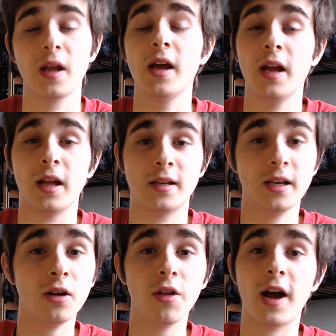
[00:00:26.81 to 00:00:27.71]
Until
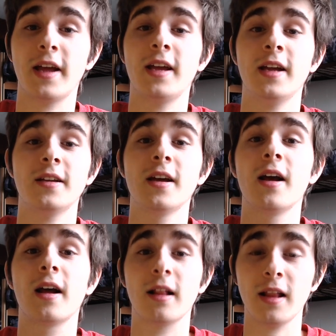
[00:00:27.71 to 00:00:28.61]
I hit
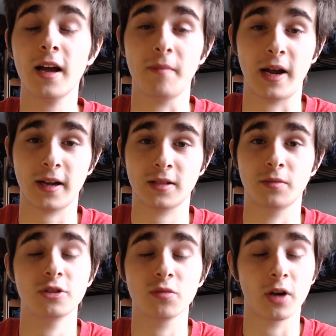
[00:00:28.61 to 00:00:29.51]
Climax, which is
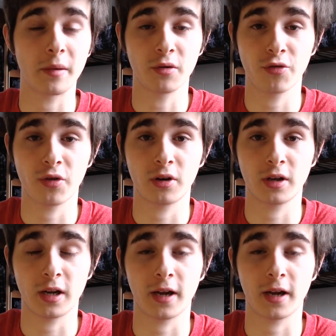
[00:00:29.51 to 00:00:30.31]
what I'm reviewing today.